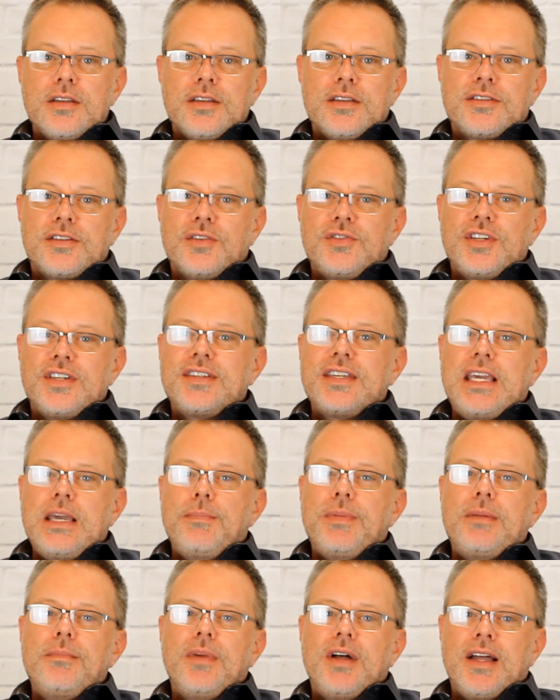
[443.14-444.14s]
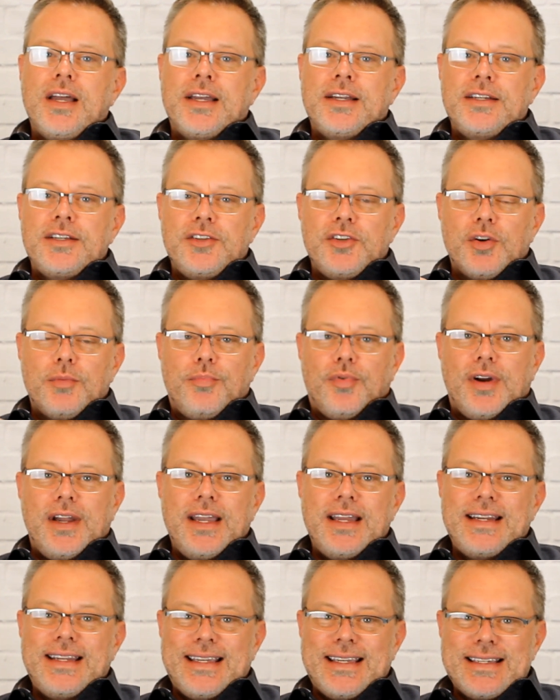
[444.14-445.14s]
So just keep in mind, your
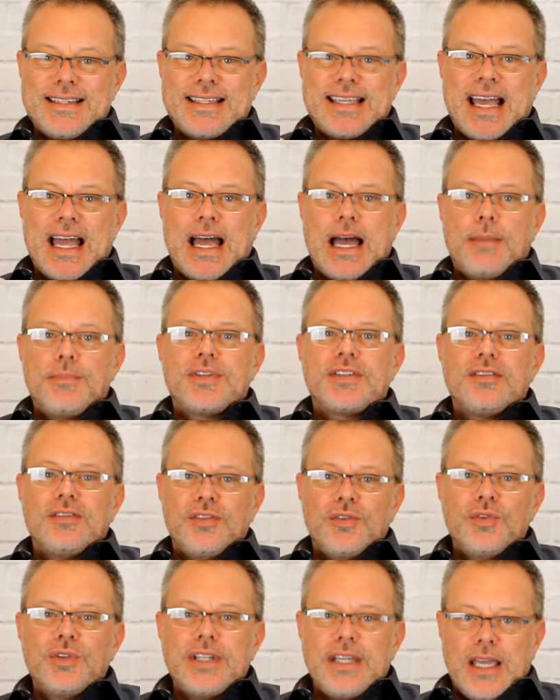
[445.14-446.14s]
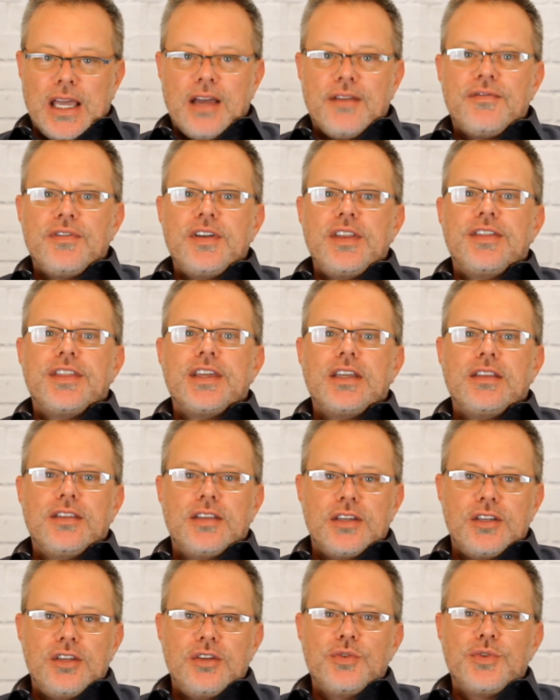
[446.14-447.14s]
brand is absolutely everything
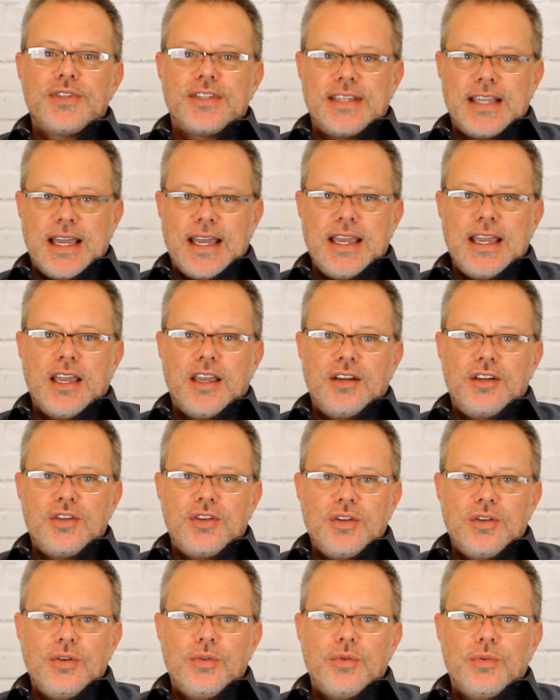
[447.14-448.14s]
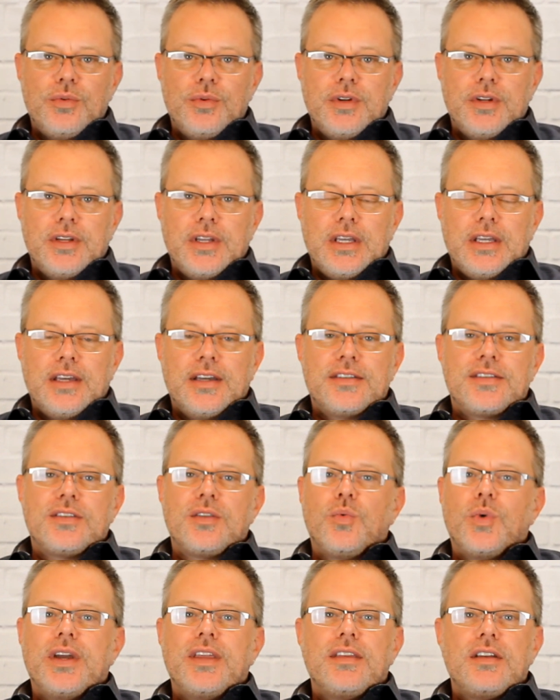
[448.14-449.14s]
that you say and do. It's
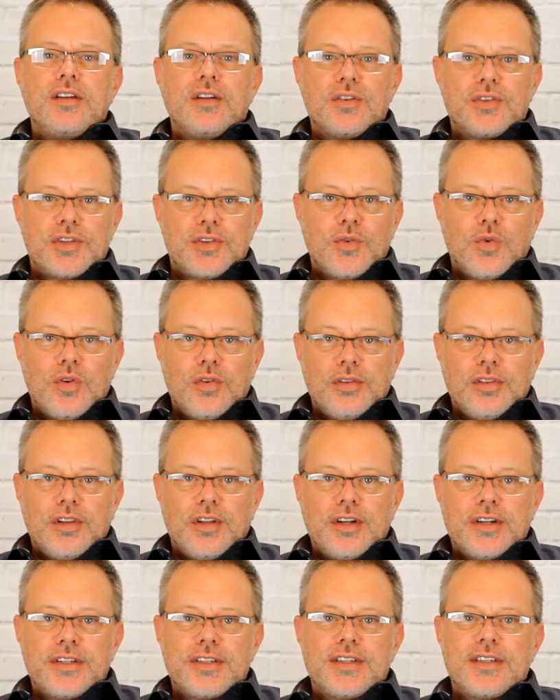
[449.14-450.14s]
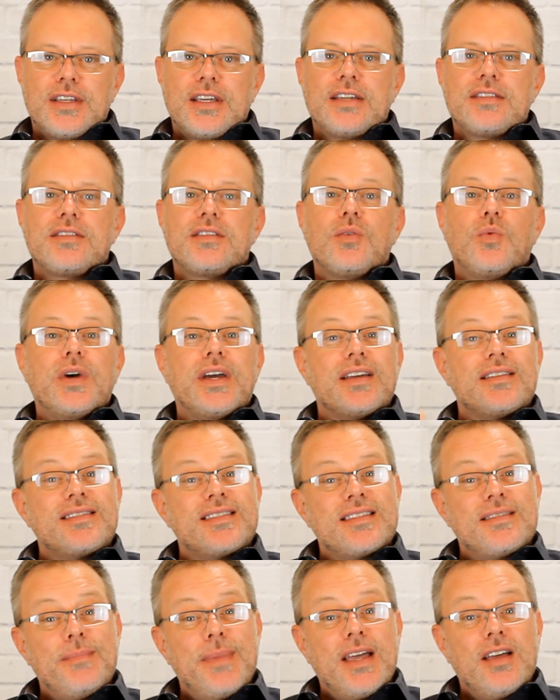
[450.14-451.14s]
the way that your store looks. It's the way it
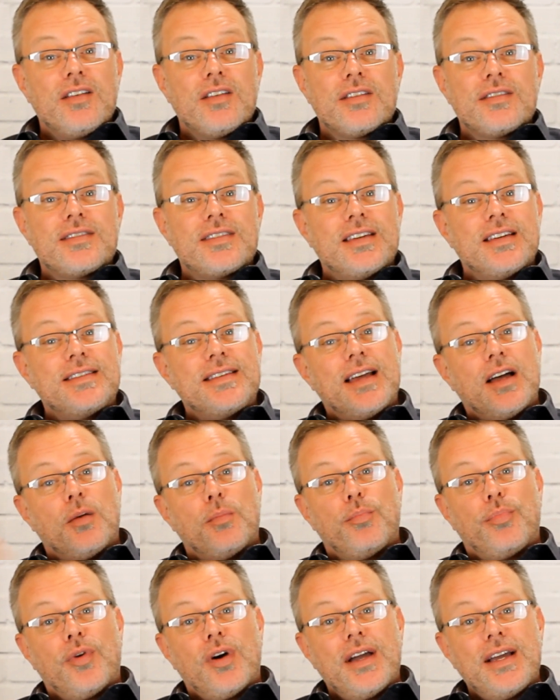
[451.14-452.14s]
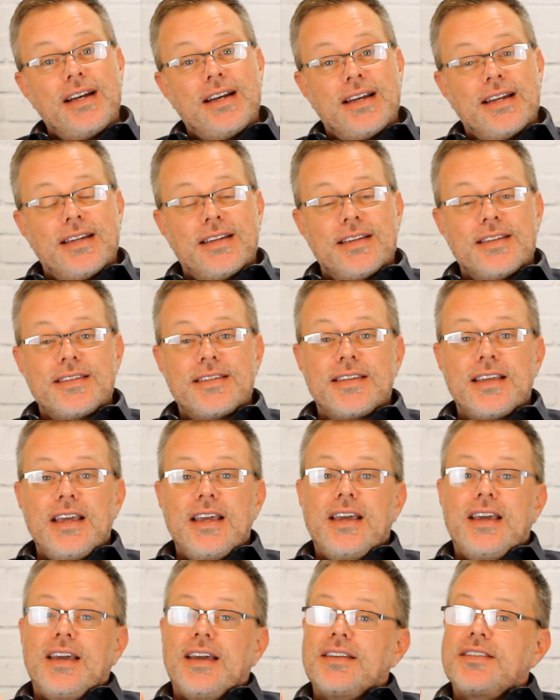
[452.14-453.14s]
smells. It's how bright it is.
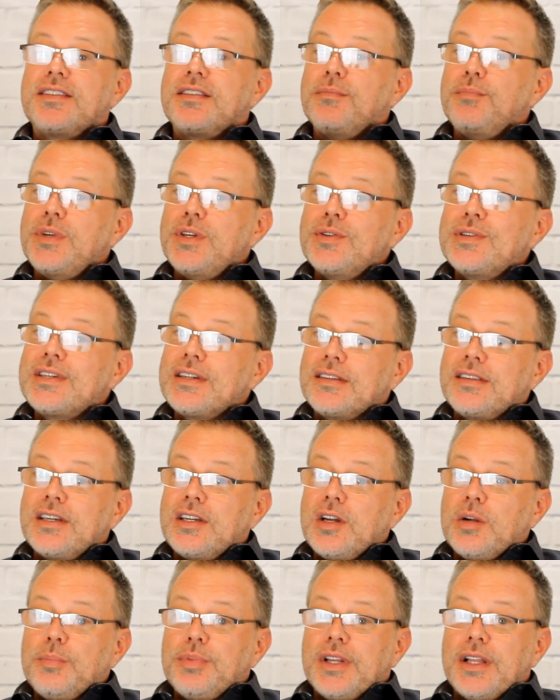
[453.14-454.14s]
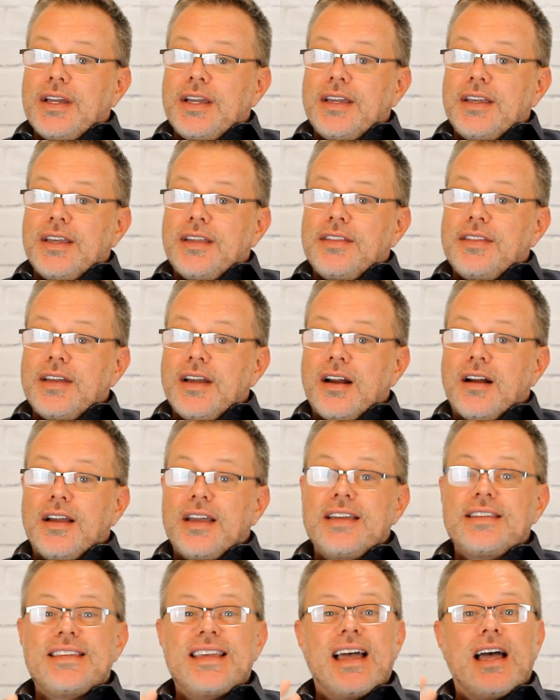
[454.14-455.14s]
It's the music that you're playing in there.
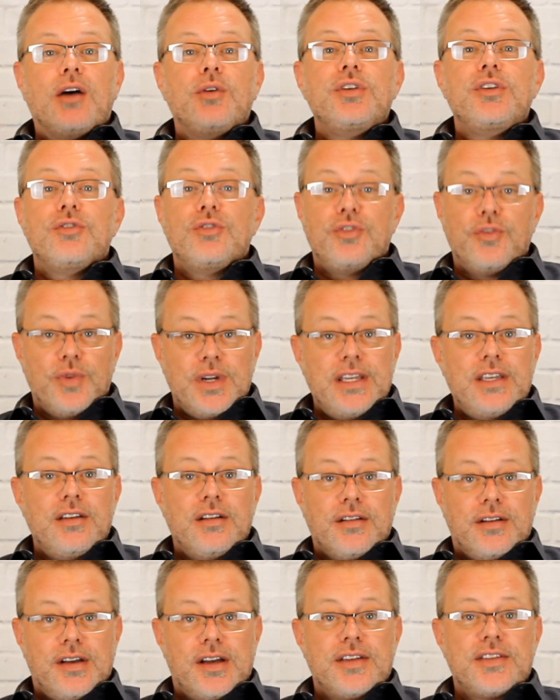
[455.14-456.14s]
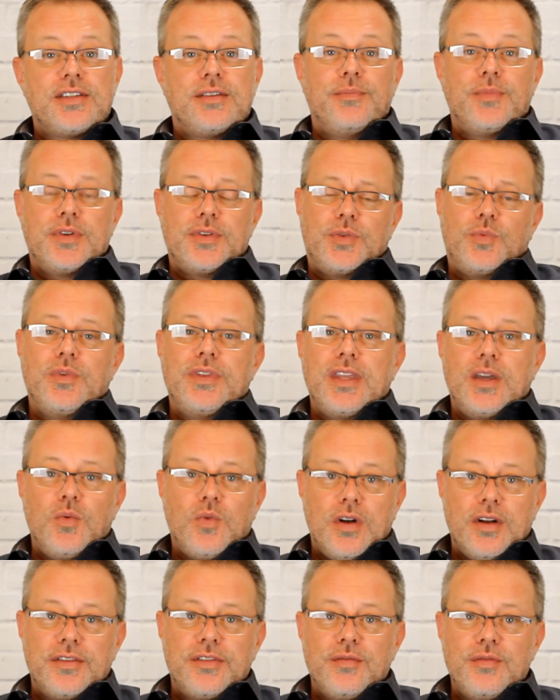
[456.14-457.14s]
It's how you greet your customers when they
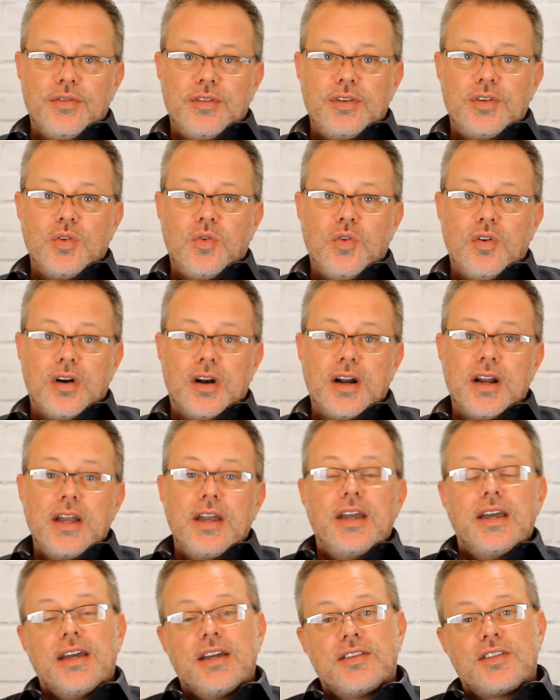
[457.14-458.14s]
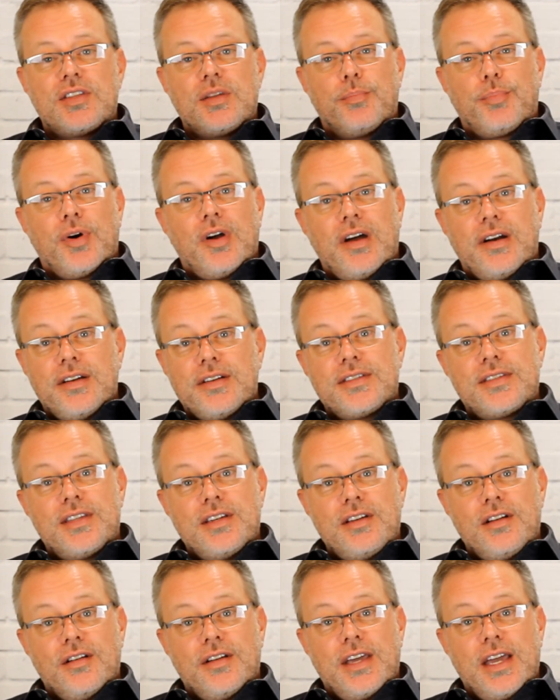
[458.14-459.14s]
walk through the door. It's the products
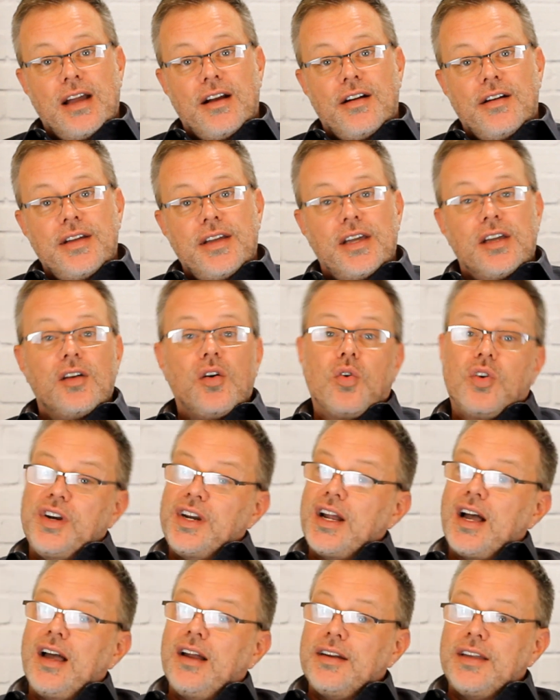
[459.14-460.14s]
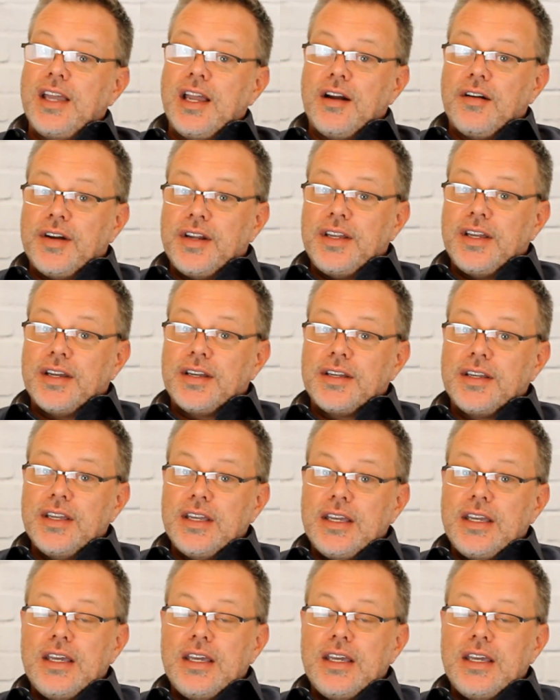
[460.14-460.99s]
that you're carrying or not carrying.